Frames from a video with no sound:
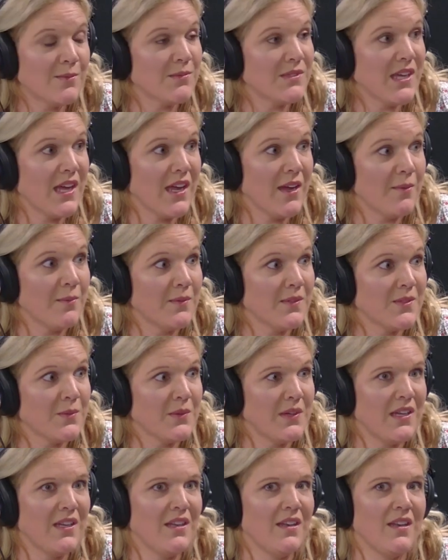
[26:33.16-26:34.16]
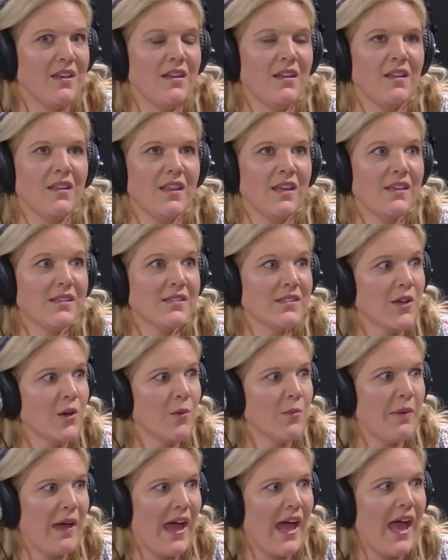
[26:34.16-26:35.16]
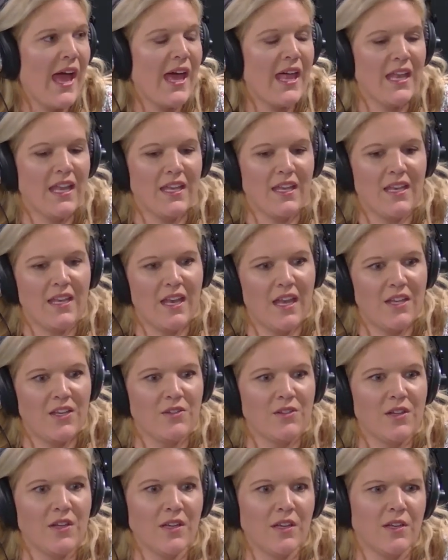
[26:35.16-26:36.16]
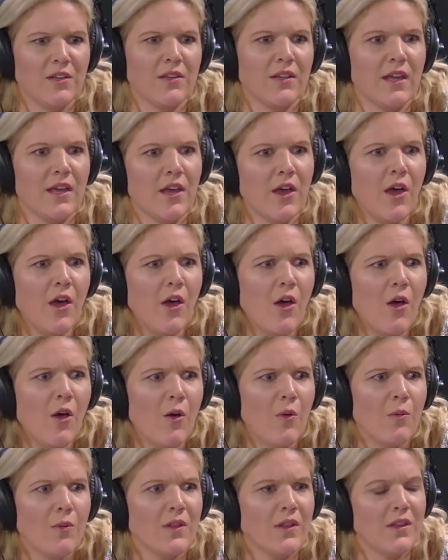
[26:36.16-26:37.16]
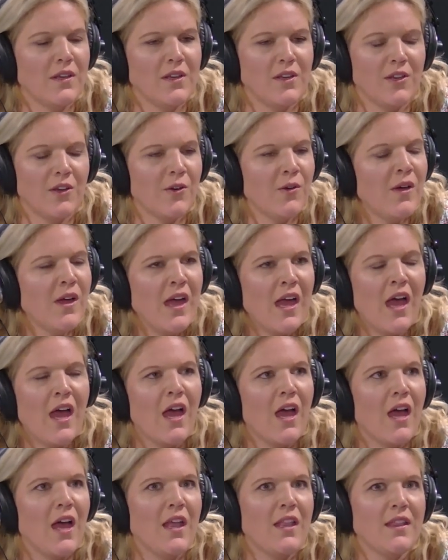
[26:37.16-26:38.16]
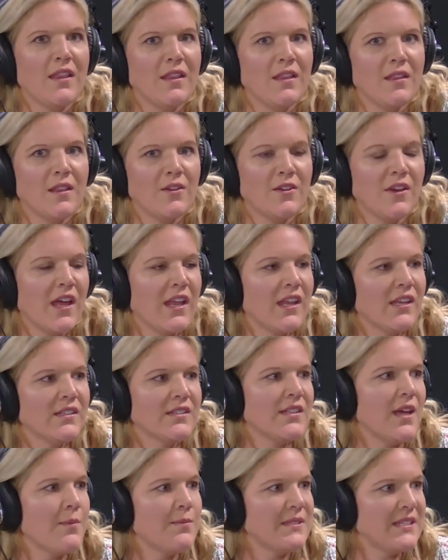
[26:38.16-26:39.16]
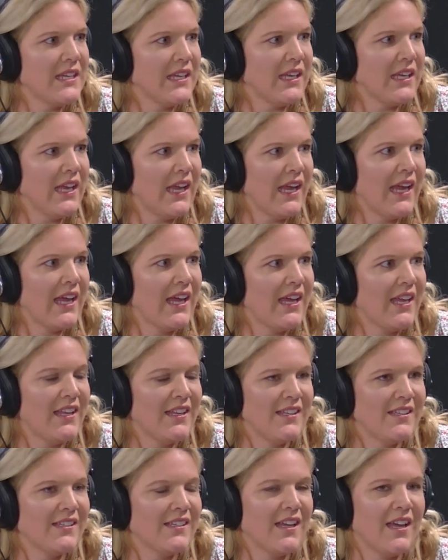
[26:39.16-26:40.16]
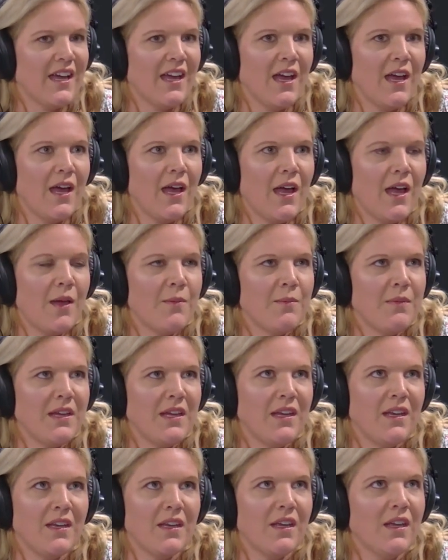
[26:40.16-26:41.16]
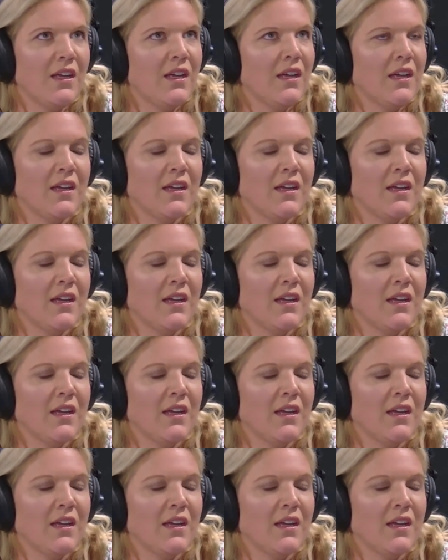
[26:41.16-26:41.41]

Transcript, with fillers: sometimes when things go bad and and you look and you're like oh well you know they're not accepted and i mean